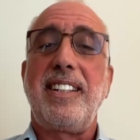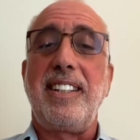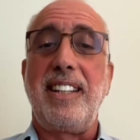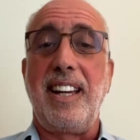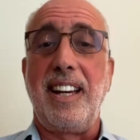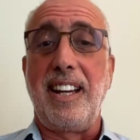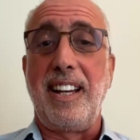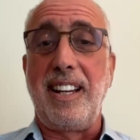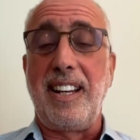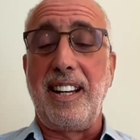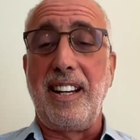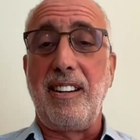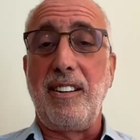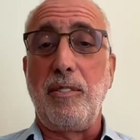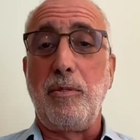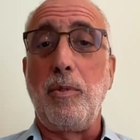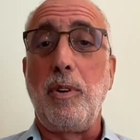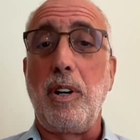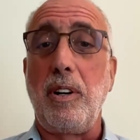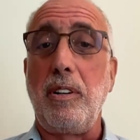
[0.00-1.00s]
Yeah,
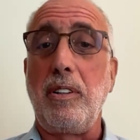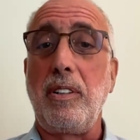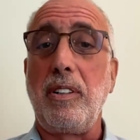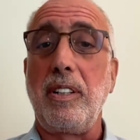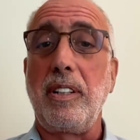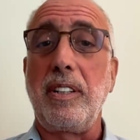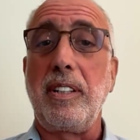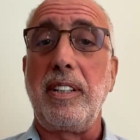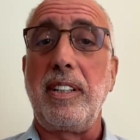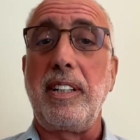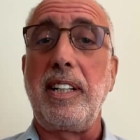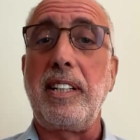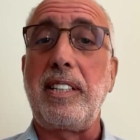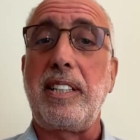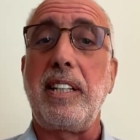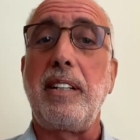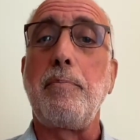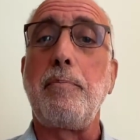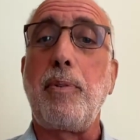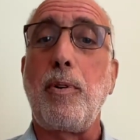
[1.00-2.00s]
well, it's
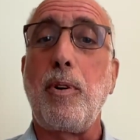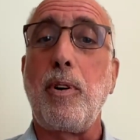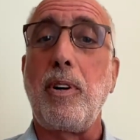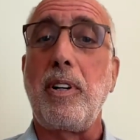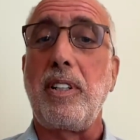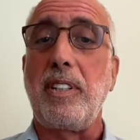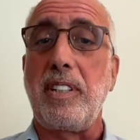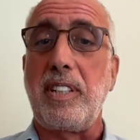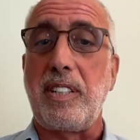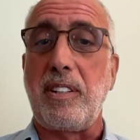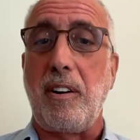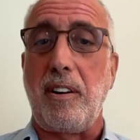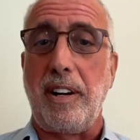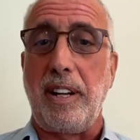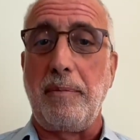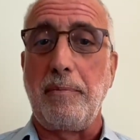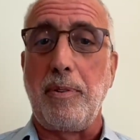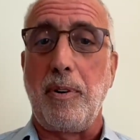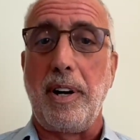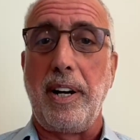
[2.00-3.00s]
an important
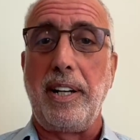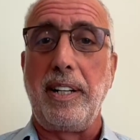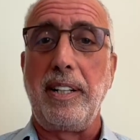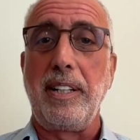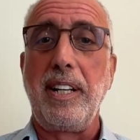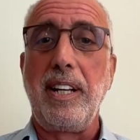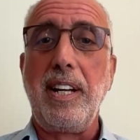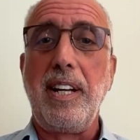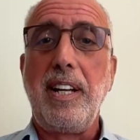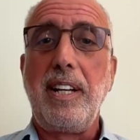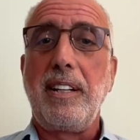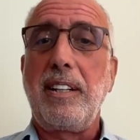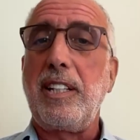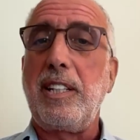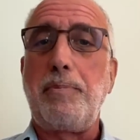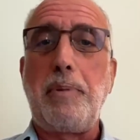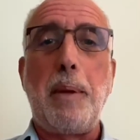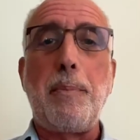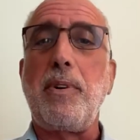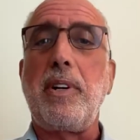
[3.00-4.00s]
starting point because
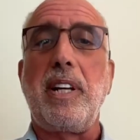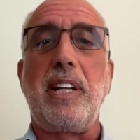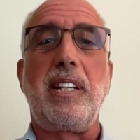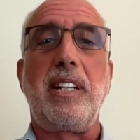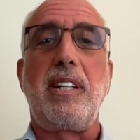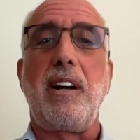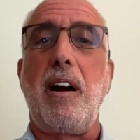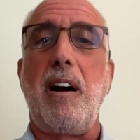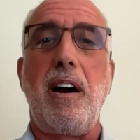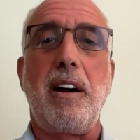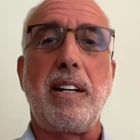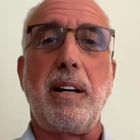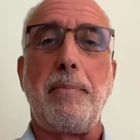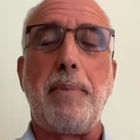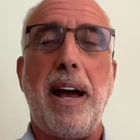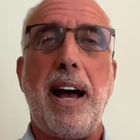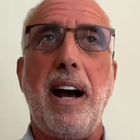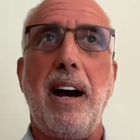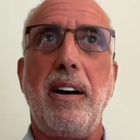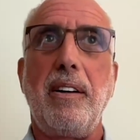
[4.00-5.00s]
people can talk
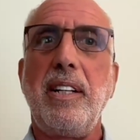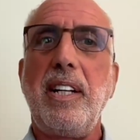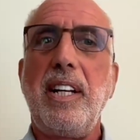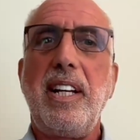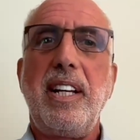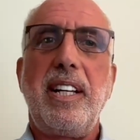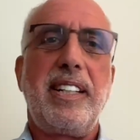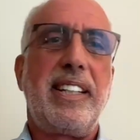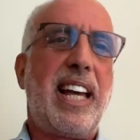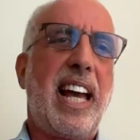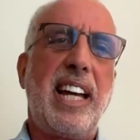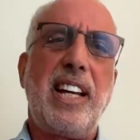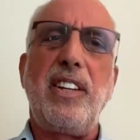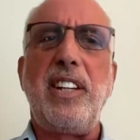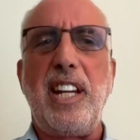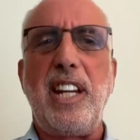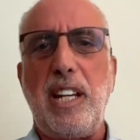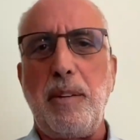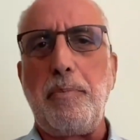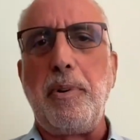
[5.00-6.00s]
about, you
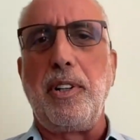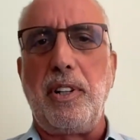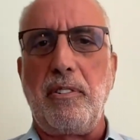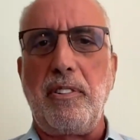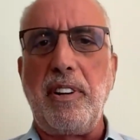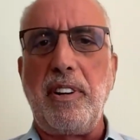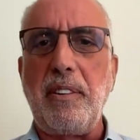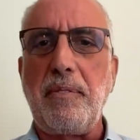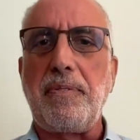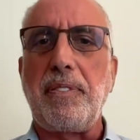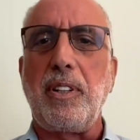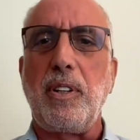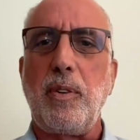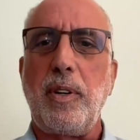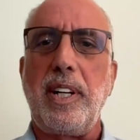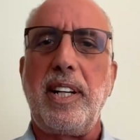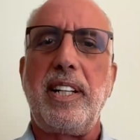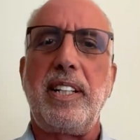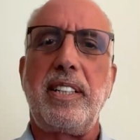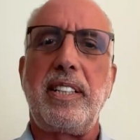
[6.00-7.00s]
need to build your
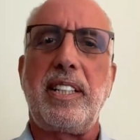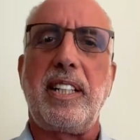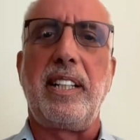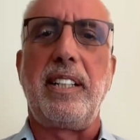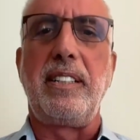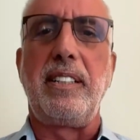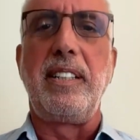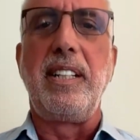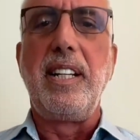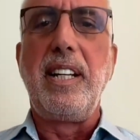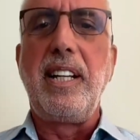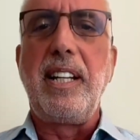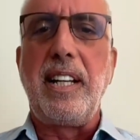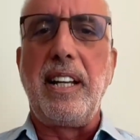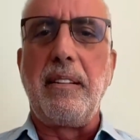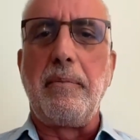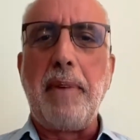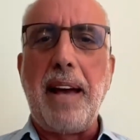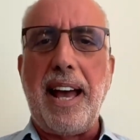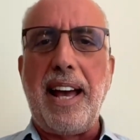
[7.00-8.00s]
influence and
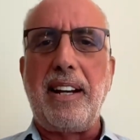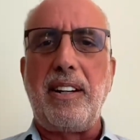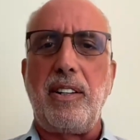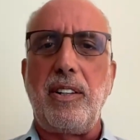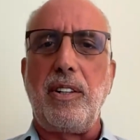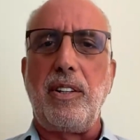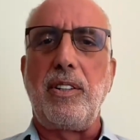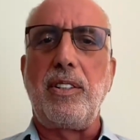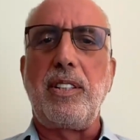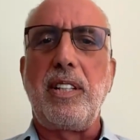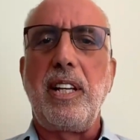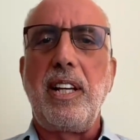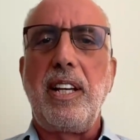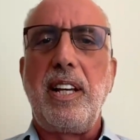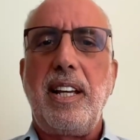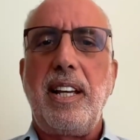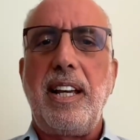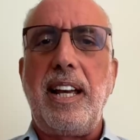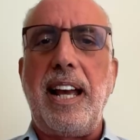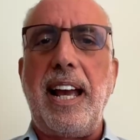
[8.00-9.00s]
it matters.
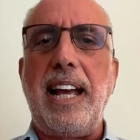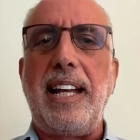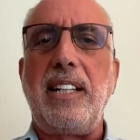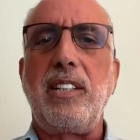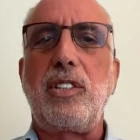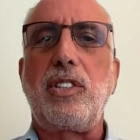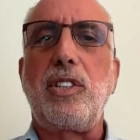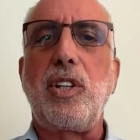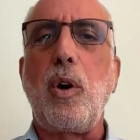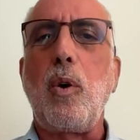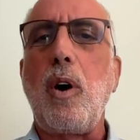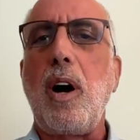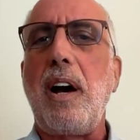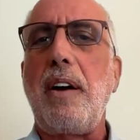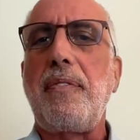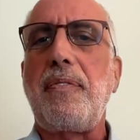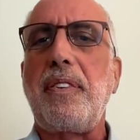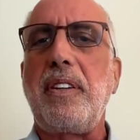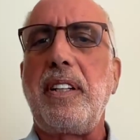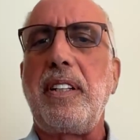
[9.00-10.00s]
And so
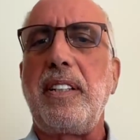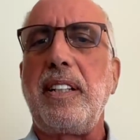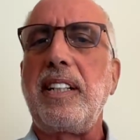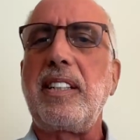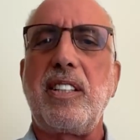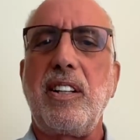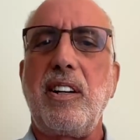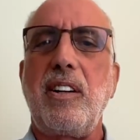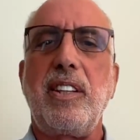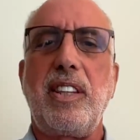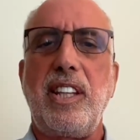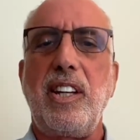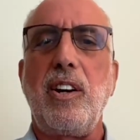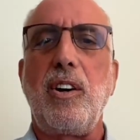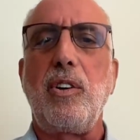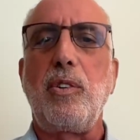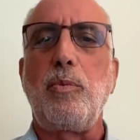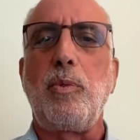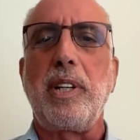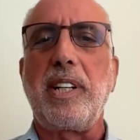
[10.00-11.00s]
often it's the
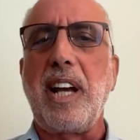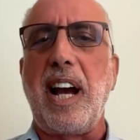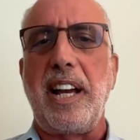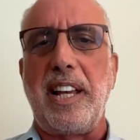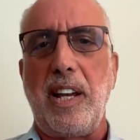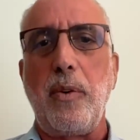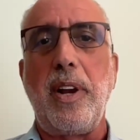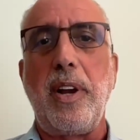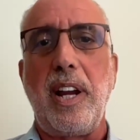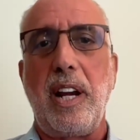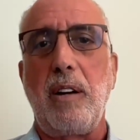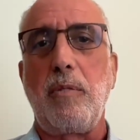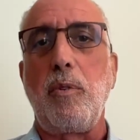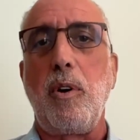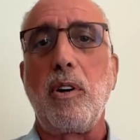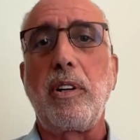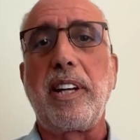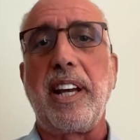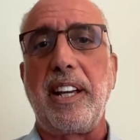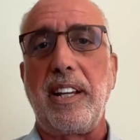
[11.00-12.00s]
old, what got you here
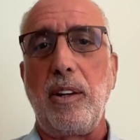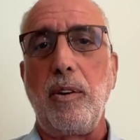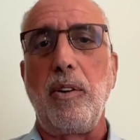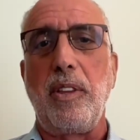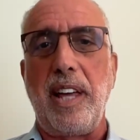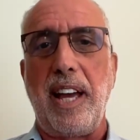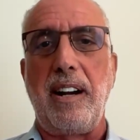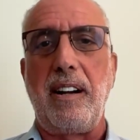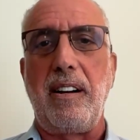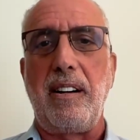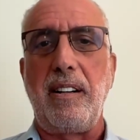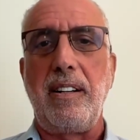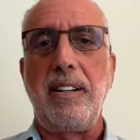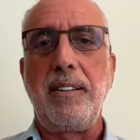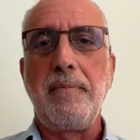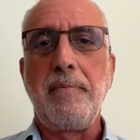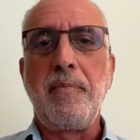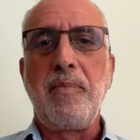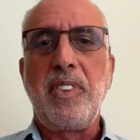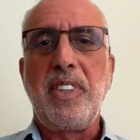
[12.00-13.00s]
won't get you there.
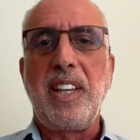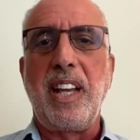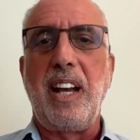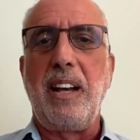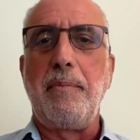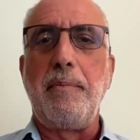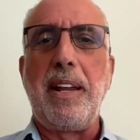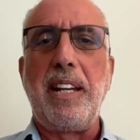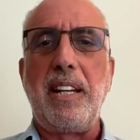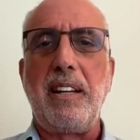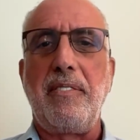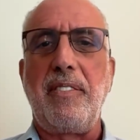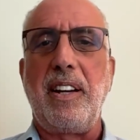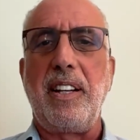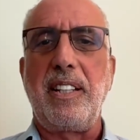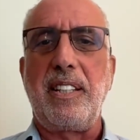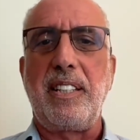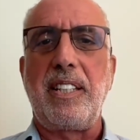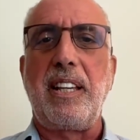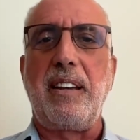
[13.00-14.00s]
Many of
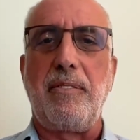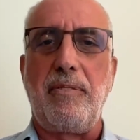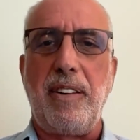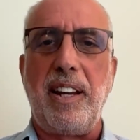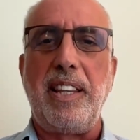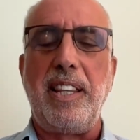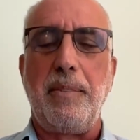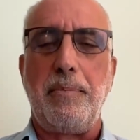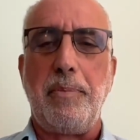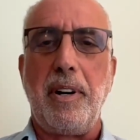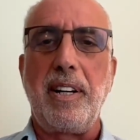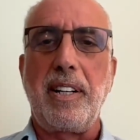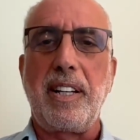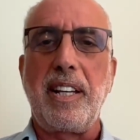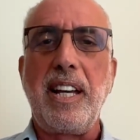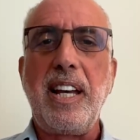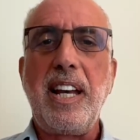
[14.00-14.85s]
us have read the book.